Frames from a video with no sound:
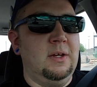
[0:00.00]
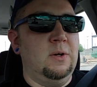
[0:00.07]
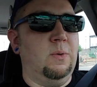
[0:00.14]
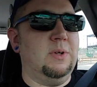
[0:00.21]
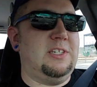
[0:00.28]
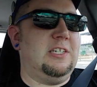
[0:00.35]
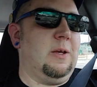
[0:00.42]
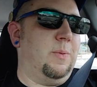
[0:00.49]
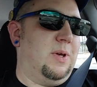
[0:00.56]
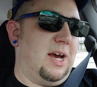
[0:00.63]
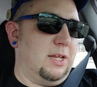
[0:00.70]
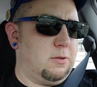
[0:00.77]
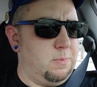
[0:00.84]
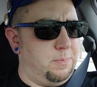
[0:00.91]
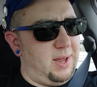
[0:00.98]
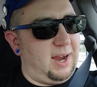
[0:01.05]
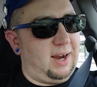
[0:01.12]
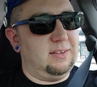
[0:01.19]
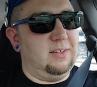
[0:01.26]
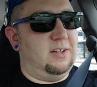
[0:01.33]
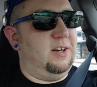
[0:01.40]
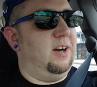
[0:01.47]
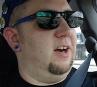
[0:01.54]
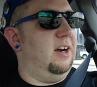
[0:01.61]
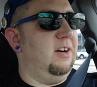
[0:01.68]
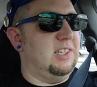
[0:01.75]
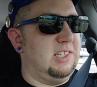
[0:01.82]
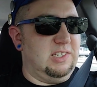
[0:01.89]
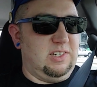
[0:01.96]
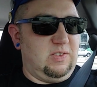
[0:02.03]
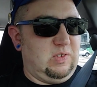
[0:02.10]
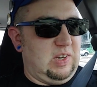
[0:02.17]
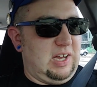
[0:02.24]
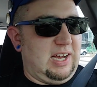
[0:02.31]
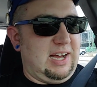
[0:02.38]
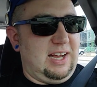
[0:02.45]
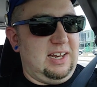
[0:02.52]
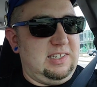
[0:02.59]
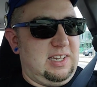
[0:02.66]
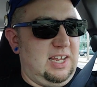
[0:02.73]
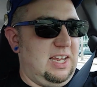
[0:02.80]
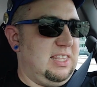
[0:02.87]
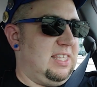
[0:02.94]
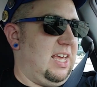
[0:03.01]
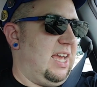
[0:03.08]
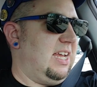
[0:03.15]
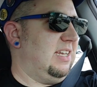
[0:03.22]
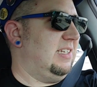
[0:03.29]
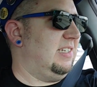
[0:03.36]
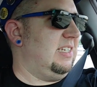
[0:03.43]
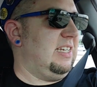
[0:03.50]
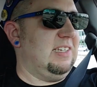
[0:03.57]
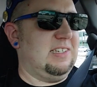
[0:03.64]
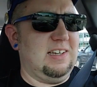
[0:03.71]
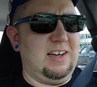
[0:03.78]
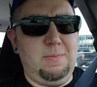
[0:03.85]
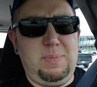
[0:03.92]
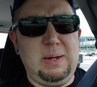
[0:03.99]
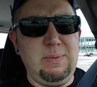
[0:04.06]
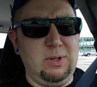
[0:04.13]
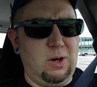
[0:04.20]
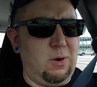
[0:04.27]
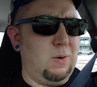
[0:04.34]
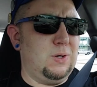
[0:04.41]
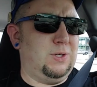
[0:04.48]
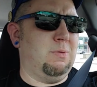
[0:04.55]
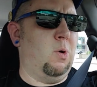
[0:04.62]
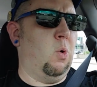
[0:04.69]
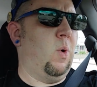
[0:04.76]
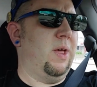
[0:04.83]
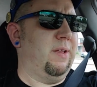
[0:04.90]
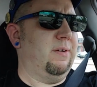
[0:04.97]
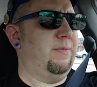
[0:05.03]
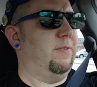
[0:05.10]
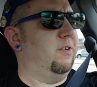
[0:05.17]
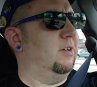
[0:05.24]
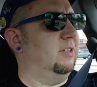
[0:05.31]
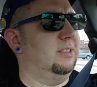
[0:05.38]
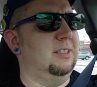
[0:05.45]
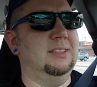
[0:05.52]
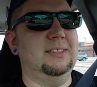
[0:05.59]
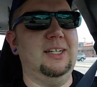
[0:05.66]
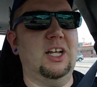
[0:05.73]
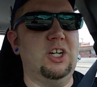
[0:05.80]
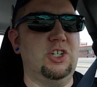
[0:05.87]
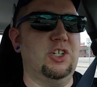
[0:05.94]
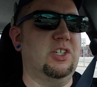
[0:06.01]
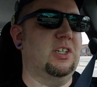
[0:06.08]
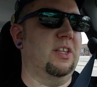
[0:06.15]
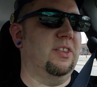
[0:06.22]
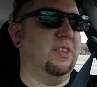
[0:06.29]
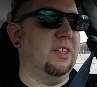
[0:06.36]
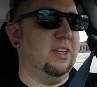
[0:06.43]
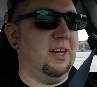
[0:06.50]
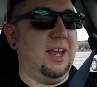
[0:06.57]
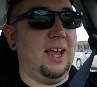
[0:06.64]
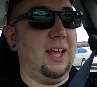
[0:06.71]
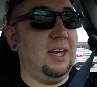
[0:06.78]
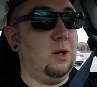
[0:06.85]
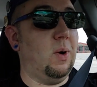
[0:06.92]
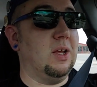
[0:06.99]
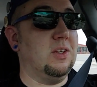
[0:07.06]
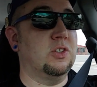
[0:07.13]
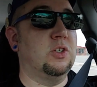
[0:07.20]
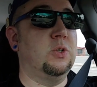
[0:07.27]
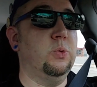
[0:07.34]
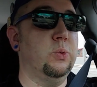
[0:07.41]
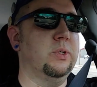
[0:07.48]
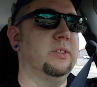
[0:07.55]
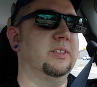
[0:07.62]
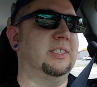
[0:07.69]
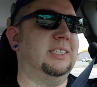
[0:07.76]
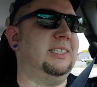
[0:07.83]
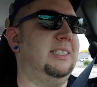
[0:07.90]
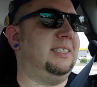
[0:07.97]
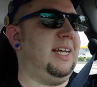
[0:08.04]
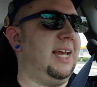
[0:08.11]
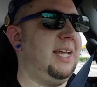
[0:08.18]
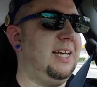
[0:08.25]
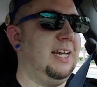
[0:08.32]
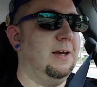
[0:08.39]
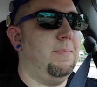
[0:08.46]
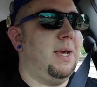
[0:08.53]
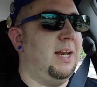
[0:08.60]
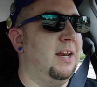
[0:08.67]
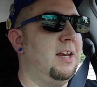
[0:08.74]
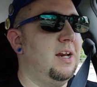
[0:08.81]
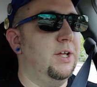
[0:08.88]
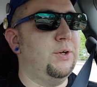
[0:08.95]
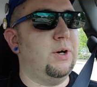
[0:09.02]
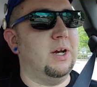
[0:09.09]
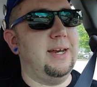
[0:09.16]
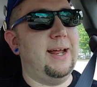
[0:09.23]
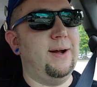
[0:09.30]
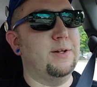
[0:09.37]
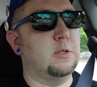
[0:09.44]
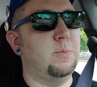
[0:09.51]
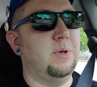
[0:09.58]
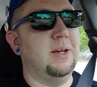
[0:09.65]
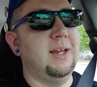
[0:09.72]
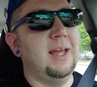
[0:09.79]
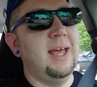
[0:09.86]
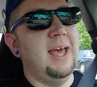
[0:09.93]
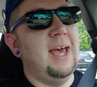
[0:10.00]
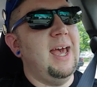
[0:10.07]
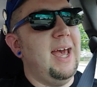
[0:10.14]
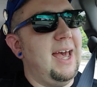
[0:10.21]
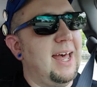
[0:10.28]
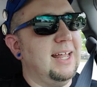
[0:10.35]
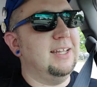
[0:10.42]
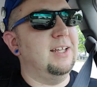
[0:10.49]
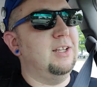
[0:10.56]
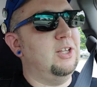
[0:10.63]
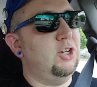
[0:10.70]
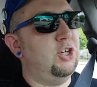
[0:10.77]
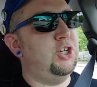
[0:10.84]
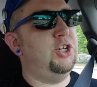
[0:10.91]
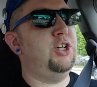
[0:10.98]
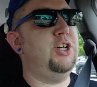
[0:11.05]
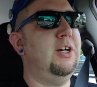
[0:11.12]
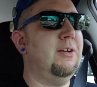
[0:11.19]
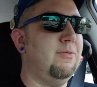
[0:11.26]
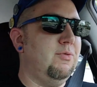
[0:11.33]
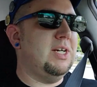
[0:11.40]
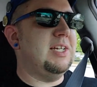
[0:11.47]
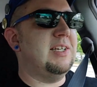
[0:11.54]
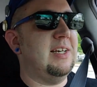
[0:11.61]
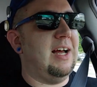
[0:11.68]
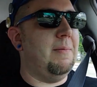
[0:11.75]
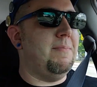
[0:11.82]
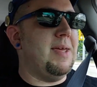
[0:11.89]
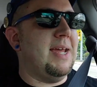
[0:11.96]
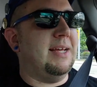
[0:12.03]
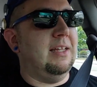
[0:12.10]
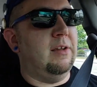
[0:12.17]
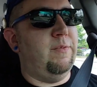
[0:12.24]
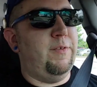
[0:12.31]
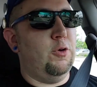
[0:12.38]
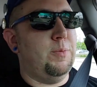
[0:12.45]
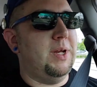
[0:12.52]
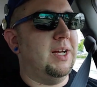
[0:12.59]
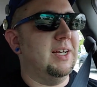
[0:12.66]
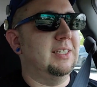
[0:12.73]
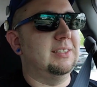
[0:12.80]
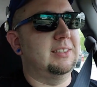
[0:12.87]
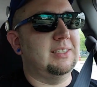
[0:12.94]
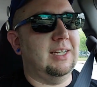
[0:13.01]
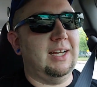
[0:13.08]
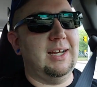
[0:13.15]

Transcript: What's up, guys? We're back in the car. It's a hot day. The AC's on. People always talk about weather first. Isn't that just a thing? Anyways, Google Stadia made another announcement. And the sheer reason I'm making this video, because